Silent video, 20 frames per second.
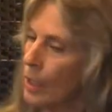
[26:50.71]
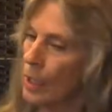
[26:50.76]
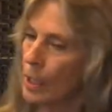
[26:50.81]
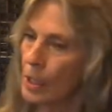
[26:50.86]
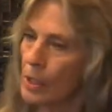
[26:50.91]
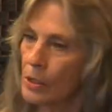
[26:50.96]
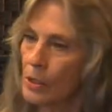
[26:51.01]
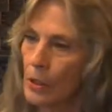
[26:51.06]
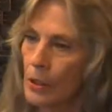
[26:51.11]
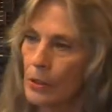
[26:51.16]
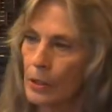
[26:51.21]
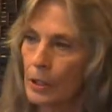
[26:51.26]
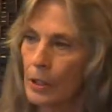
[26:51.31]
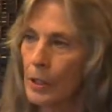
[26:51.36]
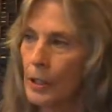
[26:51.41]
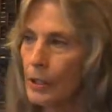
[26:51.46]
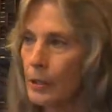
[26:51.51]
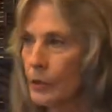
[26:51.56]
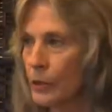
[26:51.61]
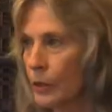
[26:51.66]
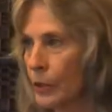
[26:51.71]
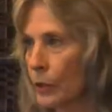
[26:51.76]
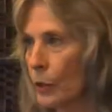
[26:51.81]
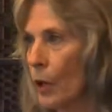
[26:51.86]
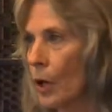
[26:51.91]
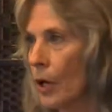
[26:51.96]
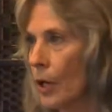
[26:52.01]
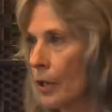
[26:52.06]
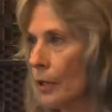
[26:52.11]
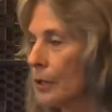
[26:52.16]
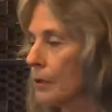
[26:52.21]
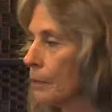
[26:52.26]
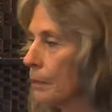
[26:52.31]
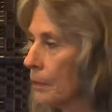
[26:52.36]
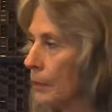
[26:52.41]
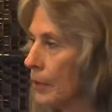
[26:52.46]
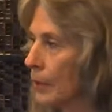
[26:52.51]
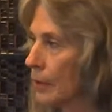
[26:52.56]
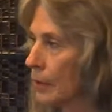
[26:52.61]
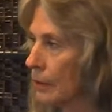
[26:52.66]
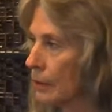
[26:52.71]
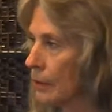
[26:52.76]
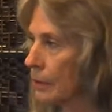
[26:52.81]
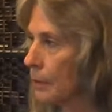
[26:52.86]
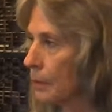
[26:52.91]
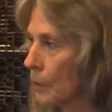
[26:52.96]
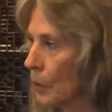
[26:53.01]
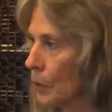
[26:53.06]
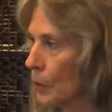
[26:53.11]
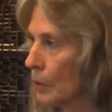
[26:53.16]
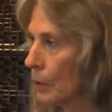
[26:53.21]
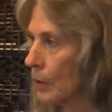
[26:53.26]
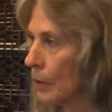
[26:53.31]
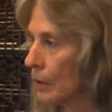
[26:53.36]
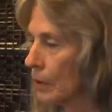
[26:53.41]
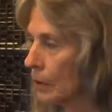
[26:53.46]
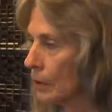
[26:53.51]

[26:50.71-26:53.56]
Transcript: So the clearer you are, the, the more